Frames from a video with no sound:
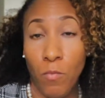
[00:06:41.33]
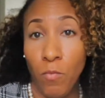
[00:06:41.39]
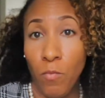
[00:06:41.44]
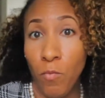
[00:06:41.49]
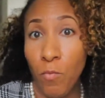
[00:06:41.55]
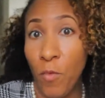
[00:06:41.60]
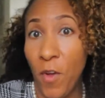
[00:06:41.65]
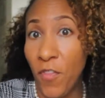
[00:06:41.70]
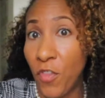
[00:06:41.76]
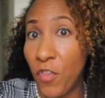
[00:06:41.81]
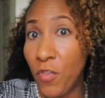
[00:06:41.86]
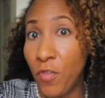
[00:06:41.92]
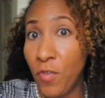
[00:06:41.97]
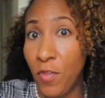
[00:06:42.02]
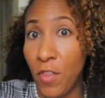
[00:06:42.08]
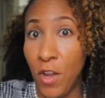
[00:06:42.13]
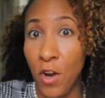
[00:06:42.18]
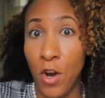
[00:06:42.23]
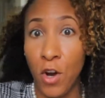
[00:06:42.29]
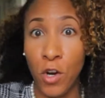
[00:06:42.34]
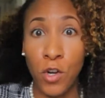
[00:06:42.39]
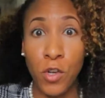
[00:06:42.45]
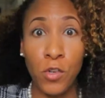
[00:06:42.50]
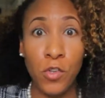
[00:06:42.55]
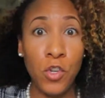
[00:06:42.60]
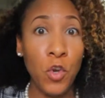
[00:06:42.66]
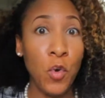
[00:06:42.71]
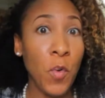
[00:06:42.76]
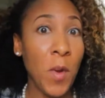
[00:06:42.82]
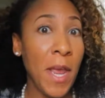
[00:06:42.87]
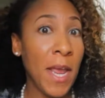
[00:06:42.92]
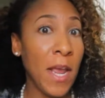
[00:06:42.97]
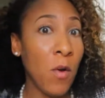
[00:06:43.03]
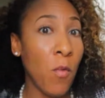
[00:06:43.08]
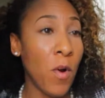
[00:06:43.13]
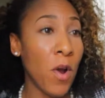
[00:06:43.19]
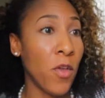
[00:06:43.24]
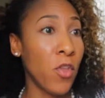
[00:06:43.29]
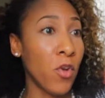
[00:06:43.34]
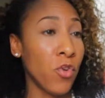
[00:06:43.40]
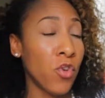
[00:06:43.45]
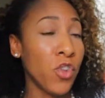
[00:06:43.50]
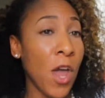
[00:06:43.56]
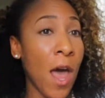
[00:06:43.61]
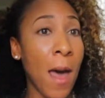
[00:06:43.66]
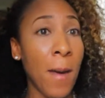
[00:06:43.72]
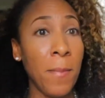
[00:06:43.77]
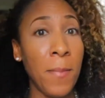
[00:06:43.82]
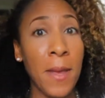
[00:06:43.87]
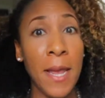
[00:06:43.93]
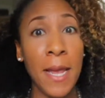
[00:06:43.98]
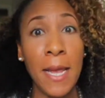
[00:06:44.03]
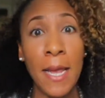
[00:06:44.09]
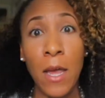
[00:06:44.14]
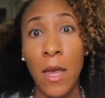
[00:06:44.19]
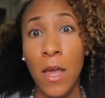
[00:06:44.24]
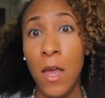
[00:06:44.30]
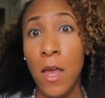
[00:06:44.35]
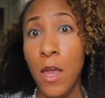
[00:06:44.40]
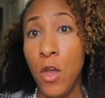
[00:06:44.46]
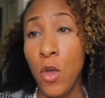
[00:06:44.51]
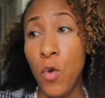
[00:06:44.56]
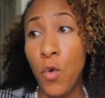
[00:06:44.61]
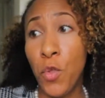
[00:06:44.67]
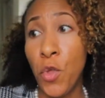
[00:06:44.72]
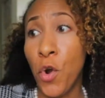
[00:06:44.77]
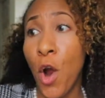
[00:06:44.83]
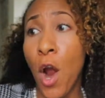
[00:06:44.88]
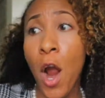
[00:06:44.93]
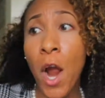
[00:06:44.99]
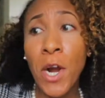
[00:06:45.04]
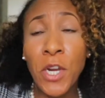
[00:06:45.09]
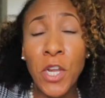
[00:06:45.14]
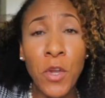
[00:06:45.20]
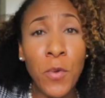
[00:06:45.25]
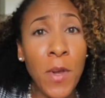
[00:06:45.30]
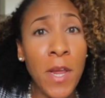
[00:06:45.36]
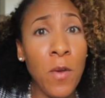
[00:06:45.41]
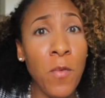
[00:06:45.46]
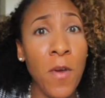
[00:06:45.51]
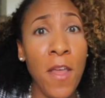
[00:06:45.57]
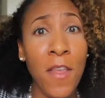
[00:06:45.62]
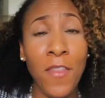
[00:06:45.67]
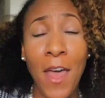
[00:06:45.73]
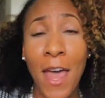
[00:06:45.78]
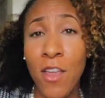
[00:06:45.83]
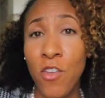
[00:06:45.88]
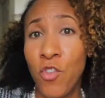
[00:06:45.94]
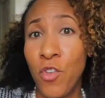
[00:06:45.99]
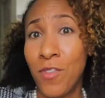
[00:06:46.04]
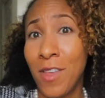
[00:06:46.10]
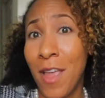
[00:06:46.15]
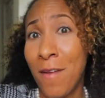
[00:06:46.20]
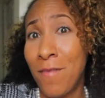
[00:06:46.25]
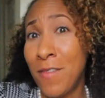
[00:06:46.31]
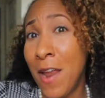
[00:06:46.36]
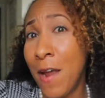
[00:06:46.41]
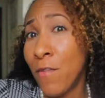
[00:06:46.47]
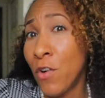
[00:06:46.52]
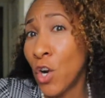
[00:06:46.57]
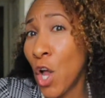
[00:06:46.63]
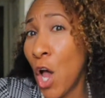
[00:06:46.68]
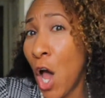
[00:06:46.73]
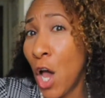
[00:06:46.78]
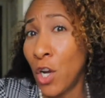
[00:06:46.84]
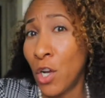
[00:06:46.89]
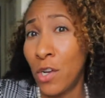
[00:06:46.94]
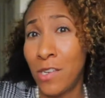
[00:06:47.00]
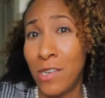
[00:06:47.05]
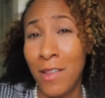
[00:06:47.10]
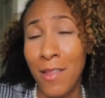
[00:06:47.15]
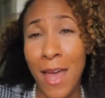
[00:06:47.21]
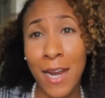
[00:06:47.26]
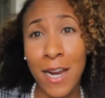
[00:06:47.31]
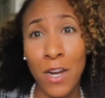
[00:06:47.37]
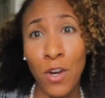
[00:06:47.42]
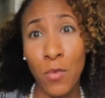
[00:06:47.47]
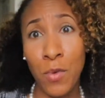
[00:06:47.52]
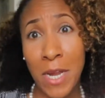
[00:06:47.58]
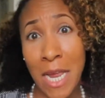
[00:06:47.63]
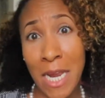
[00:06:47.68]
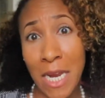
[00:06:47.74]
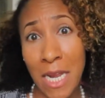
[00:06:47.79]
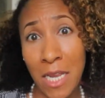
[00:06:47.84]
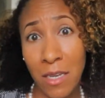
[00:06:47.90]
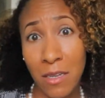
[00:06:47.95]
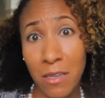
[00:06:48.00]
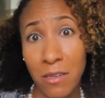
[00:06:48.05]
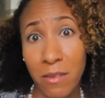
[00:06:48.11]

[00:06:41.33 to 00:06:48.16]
what they're doing, where they're shopping, who they're arguing with. I've never caught on to that. I don't get it.